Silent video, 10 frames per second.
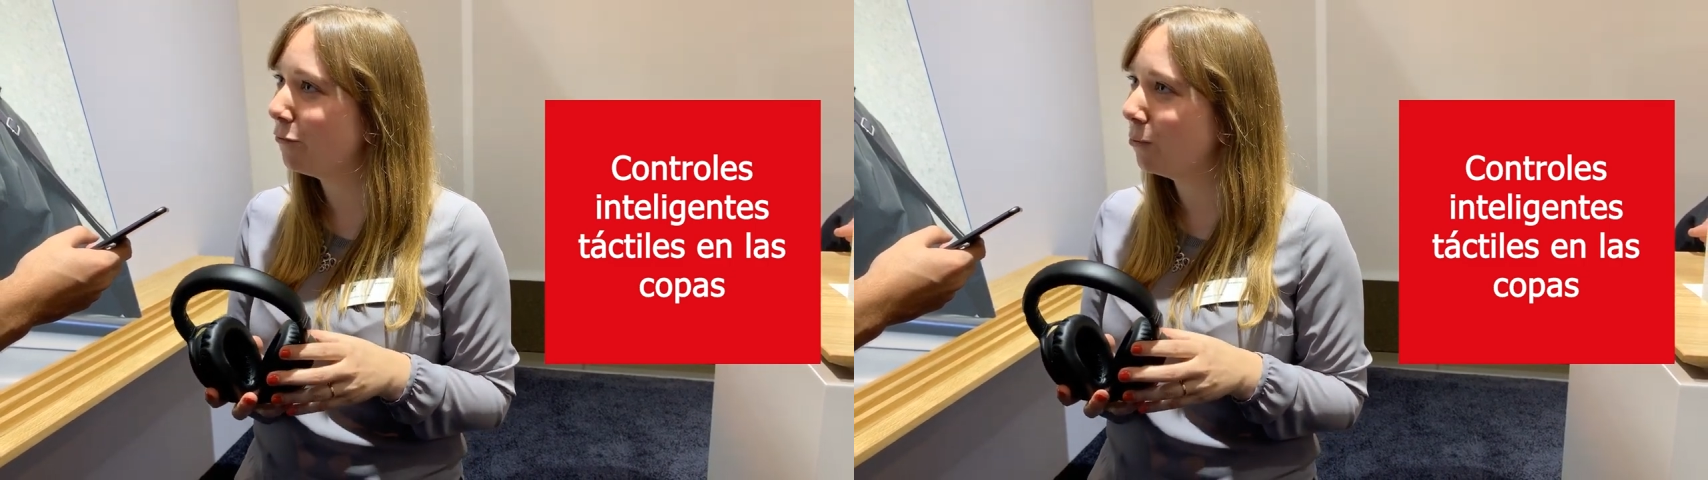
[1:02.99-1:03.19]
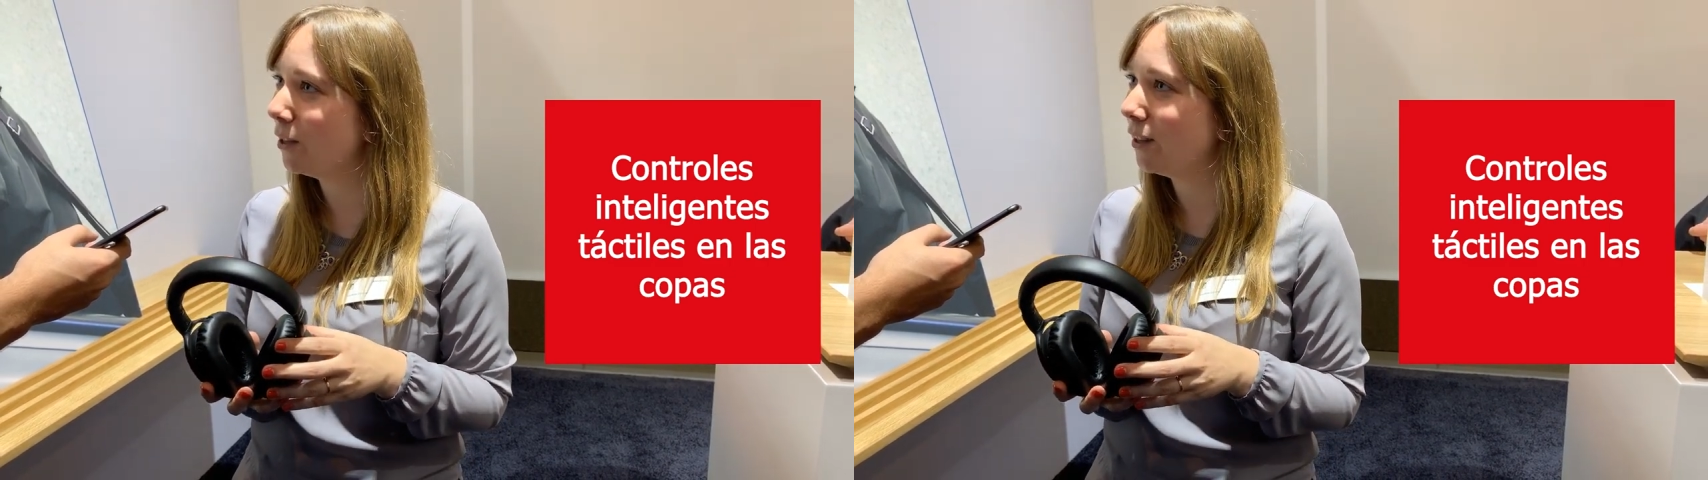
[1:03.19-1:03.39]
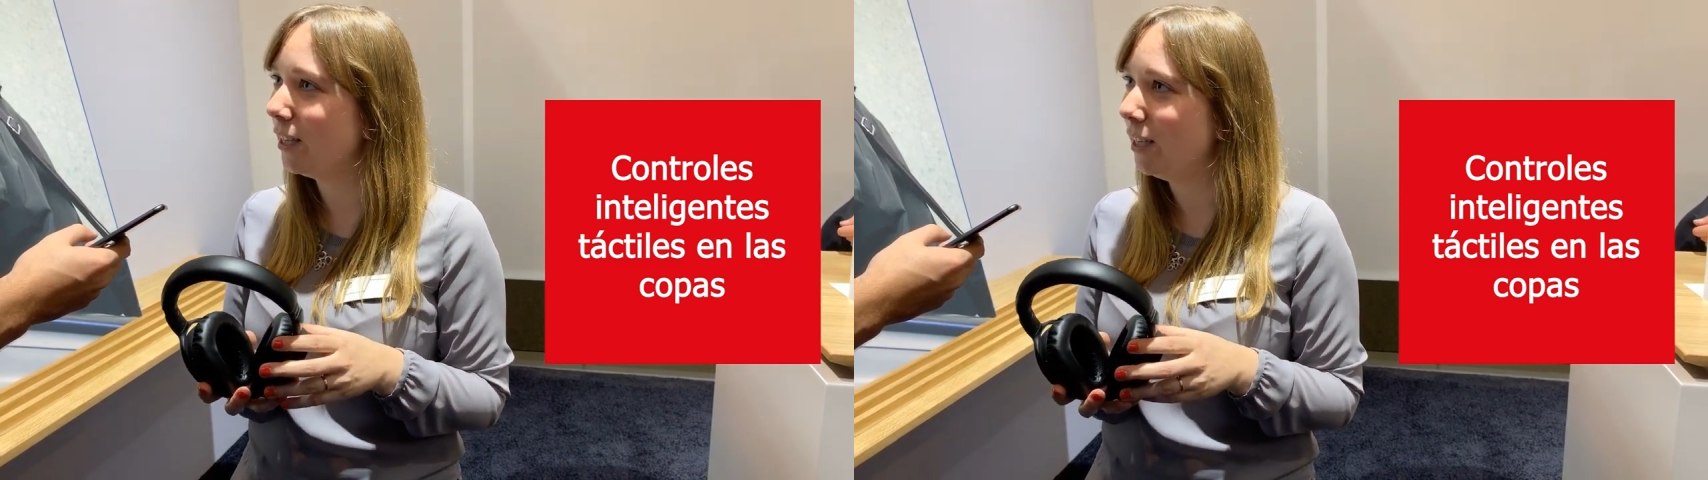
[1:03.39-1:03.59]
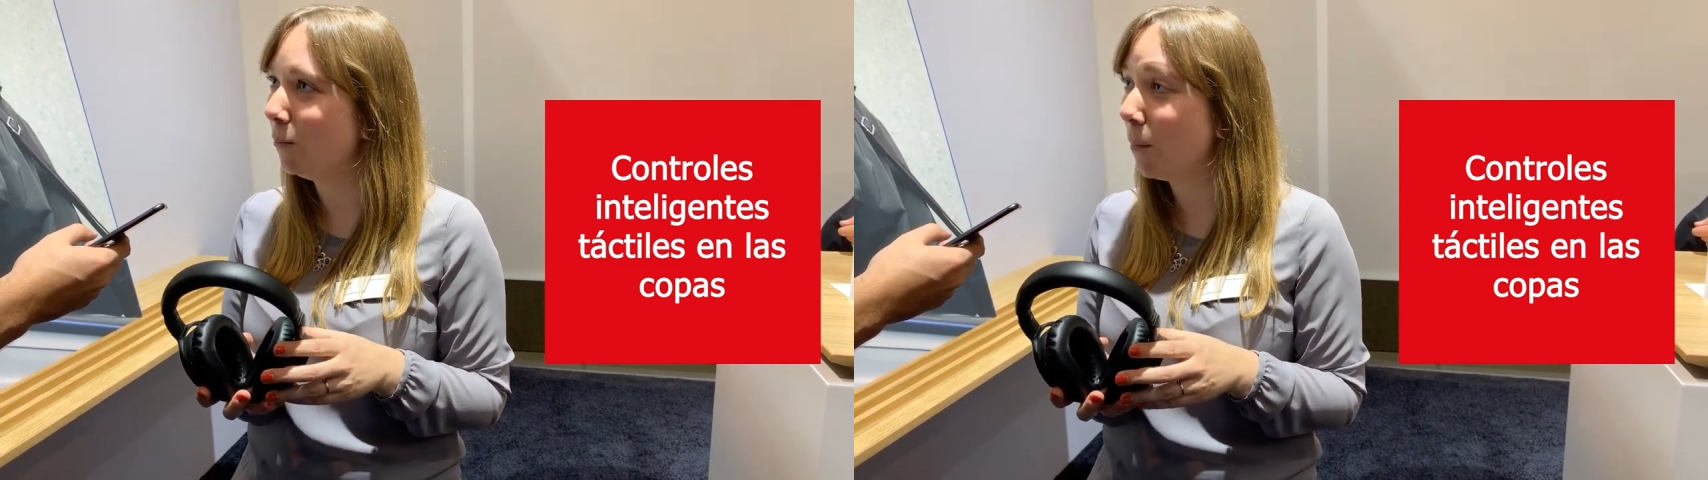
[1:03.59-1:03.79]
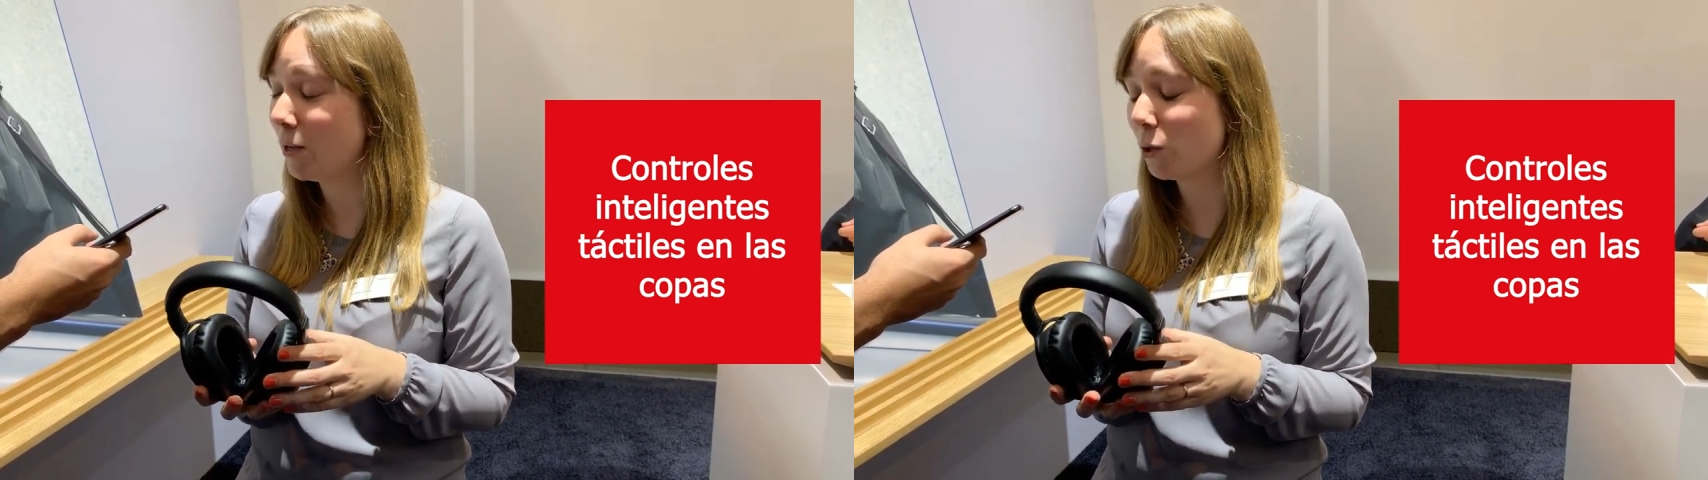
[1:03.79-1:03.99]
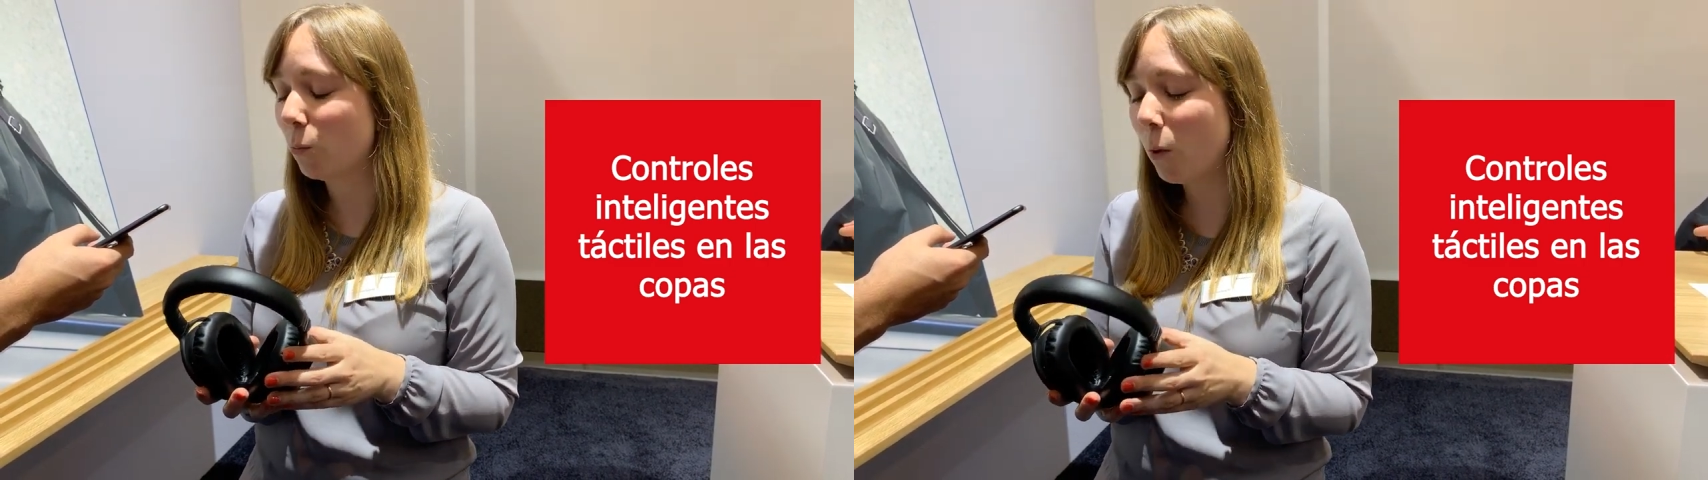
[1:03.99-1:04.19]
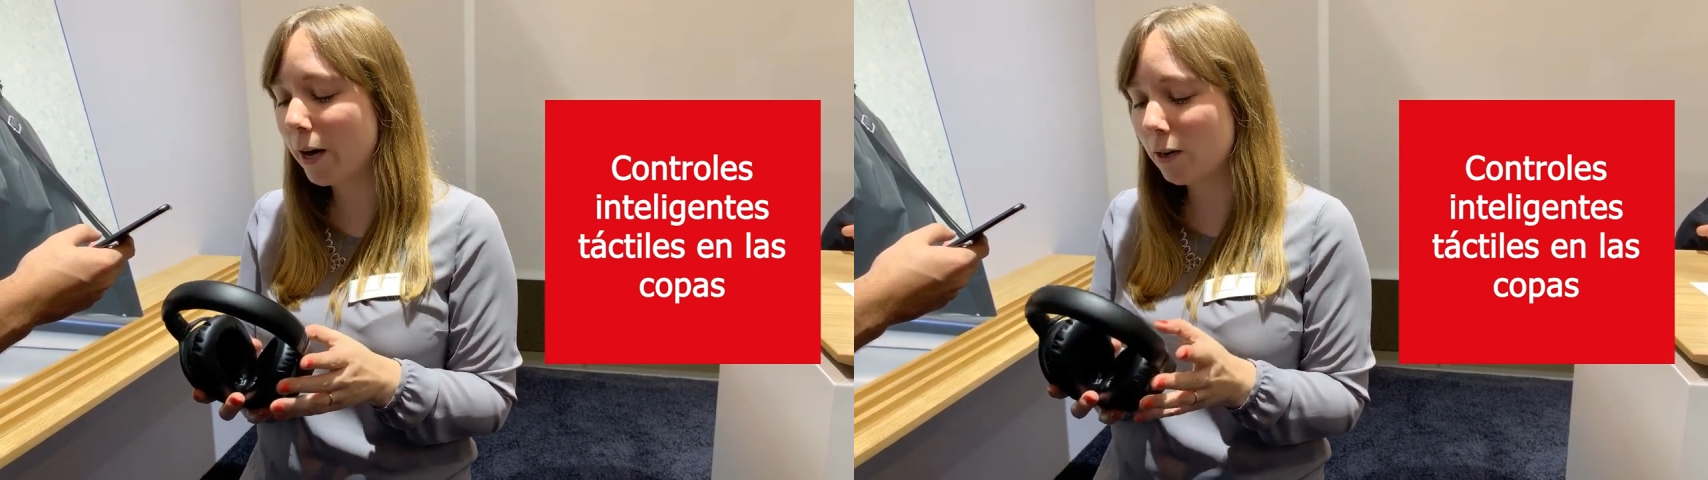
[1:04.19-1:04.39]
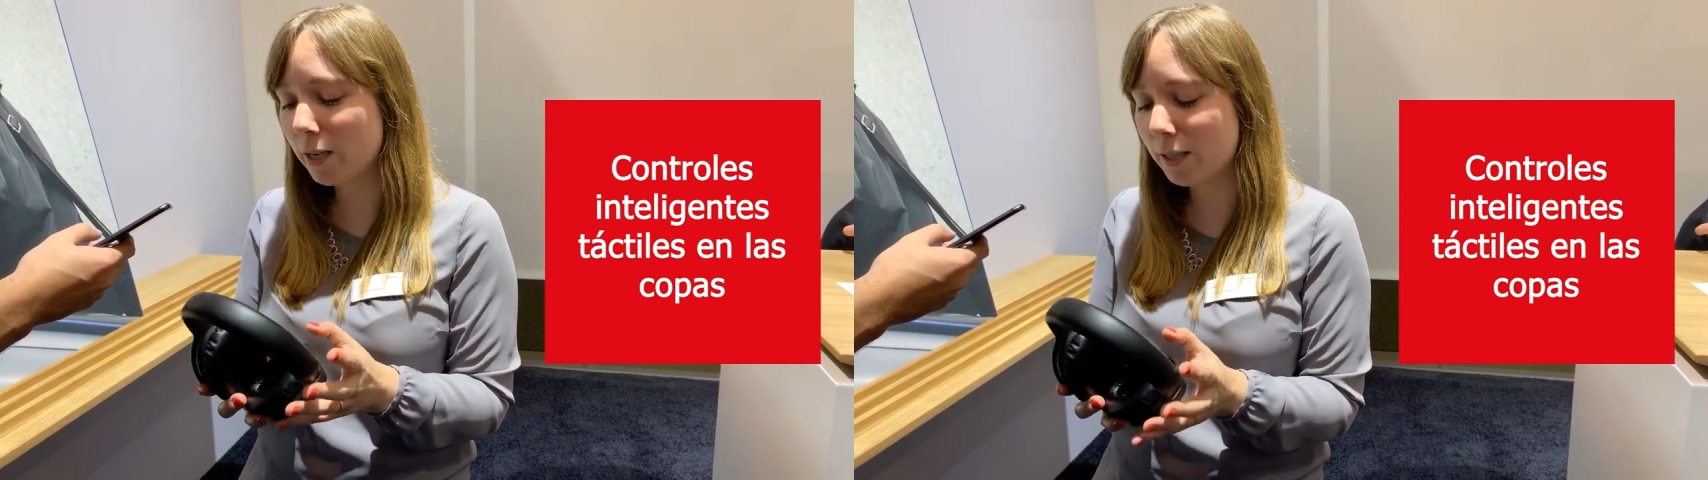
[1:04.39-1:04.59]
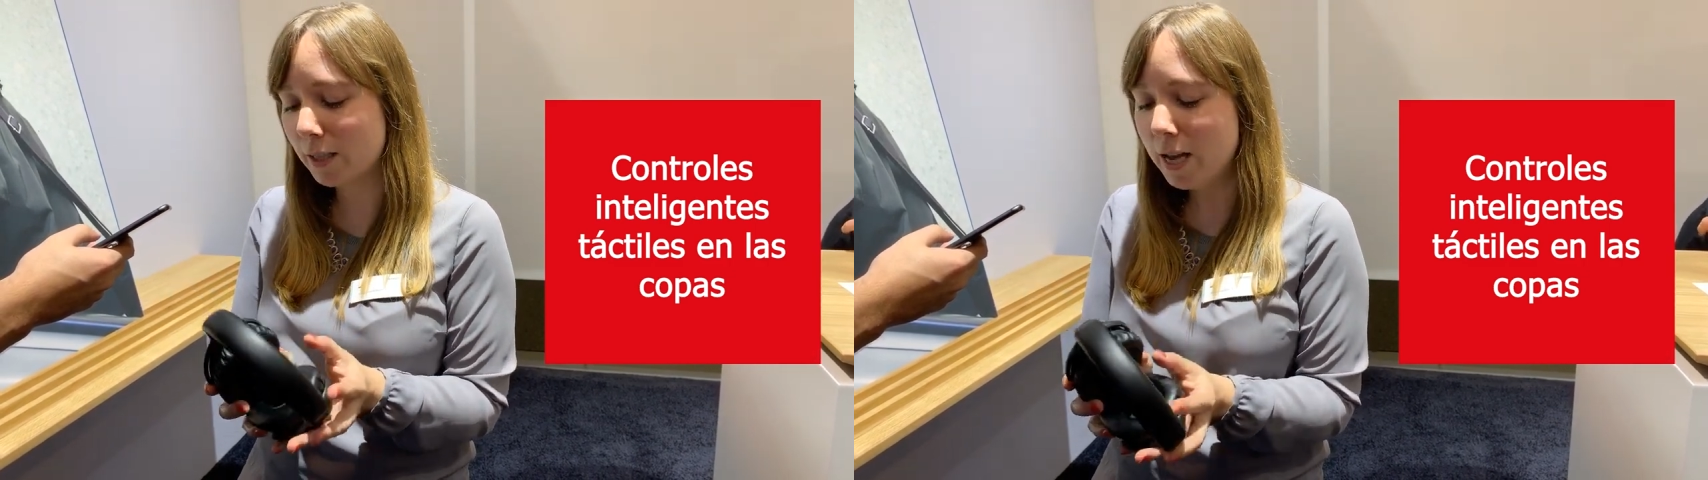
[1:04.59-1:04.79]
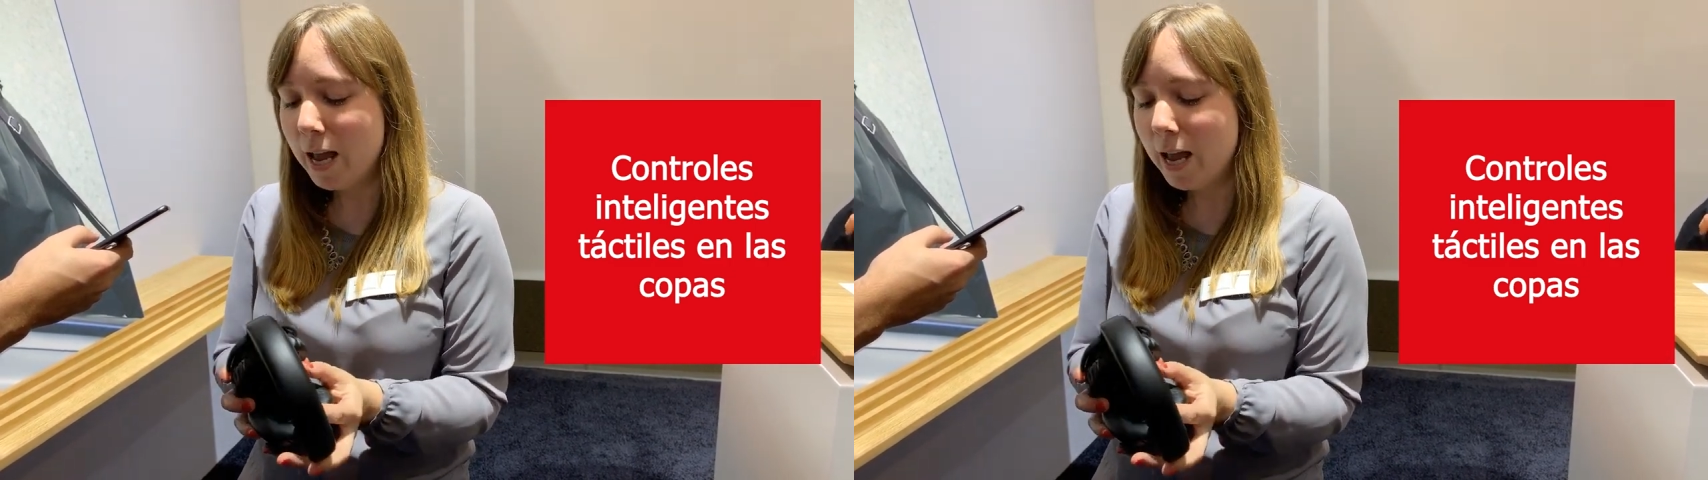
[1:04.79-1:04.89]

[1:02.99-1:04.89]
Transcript: with the Momentum Wireless.